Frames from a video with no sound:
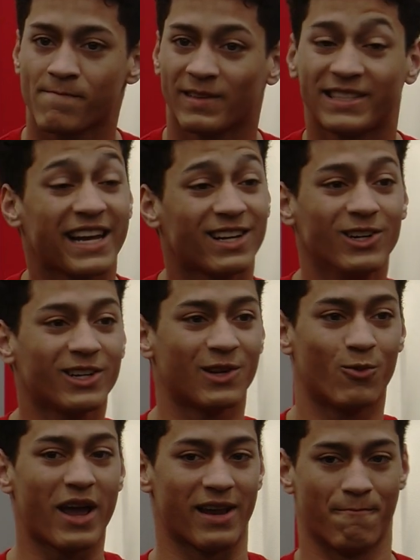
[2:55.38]
Take a look
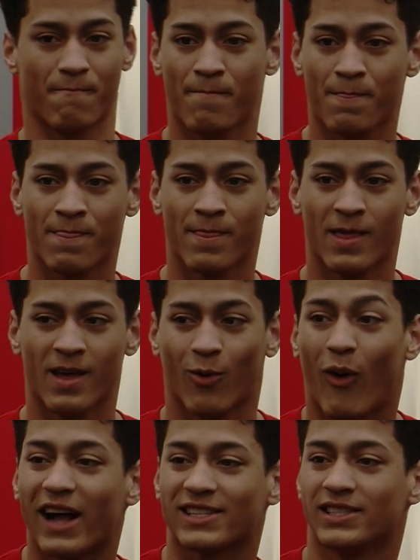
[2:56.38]
and wait.
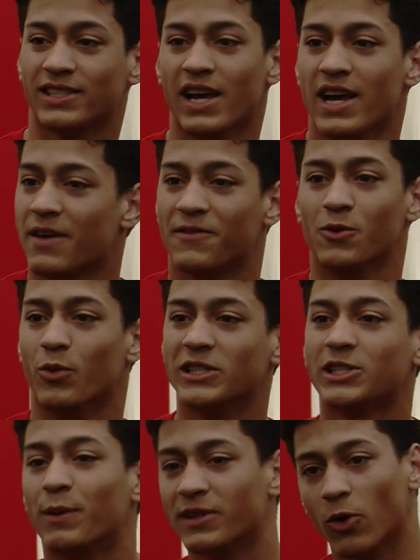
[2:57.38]
Watch if you
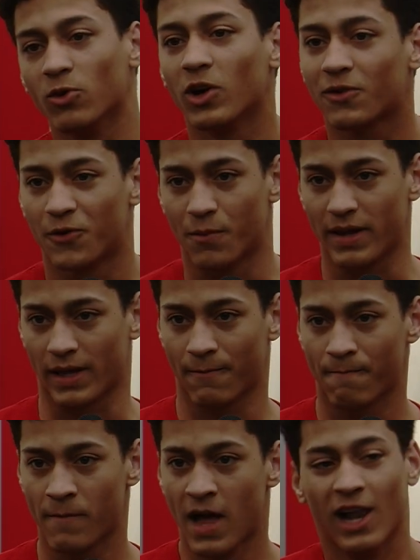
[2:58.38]
wish, but don't look for me.
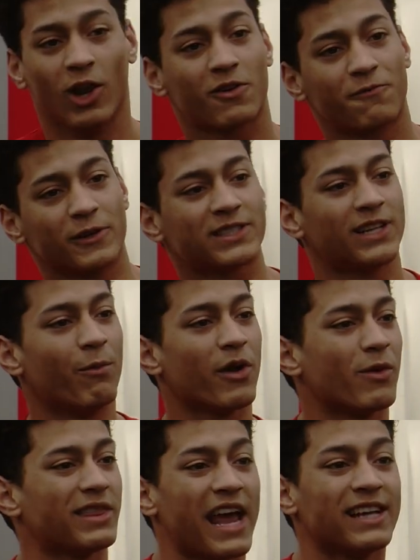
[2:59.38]
Look for
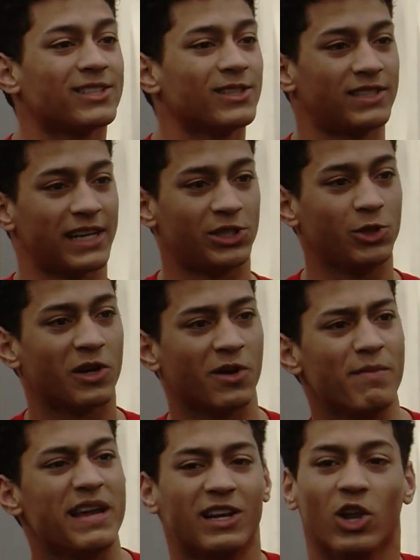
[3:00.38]
someone with answers that you could meet.